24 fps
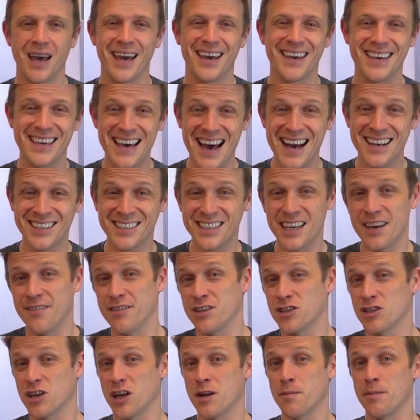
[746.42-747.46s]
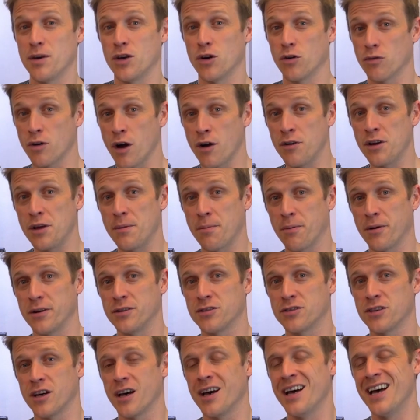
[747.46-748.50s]
Yes, if it's going to be your only
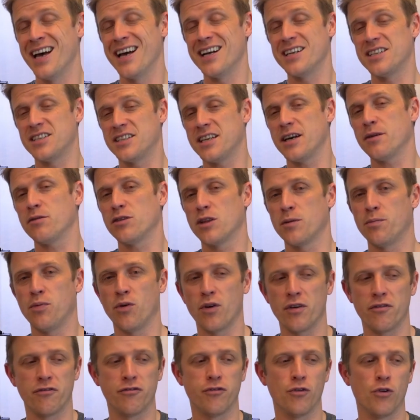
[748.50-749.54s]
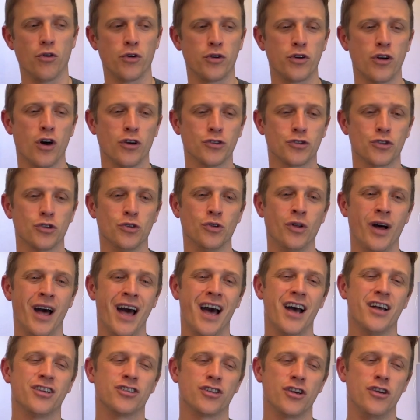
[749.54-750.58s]
printer, stick with the 0.4 nozzle
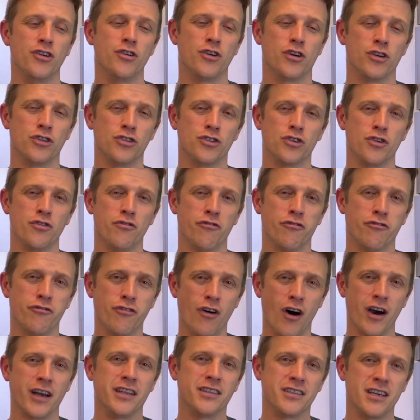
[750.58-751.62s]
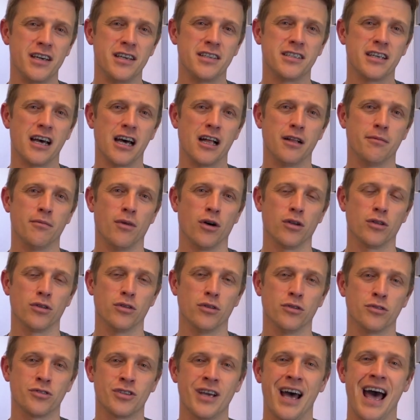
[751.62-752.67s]
so you can do fine detail
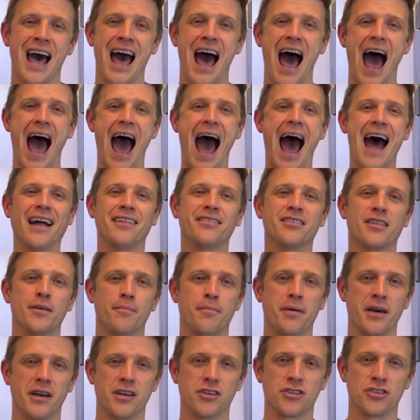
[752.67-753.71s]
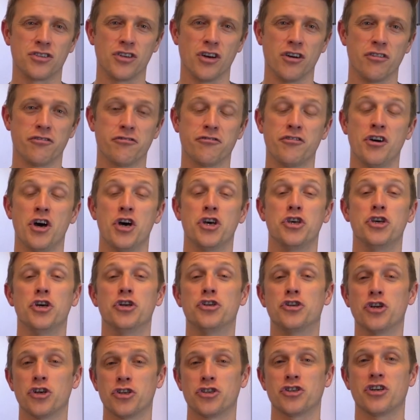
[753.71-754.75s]
models, and the big stuff, you're
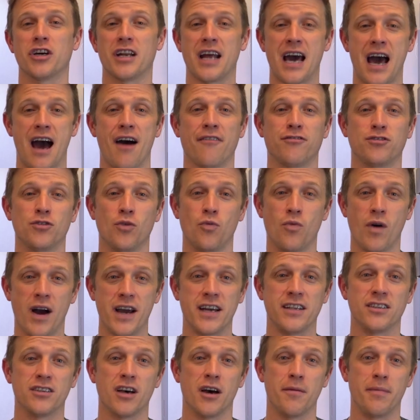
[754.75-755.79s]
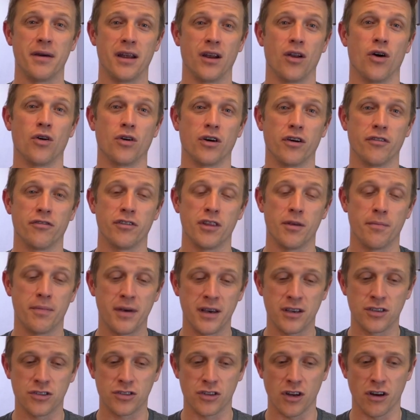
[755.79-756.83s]
just going to have to wait a bit longer for the big
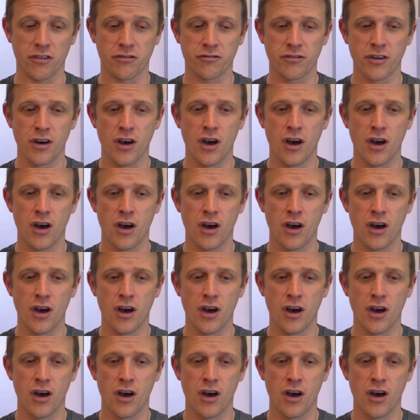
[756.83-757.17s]
stuff.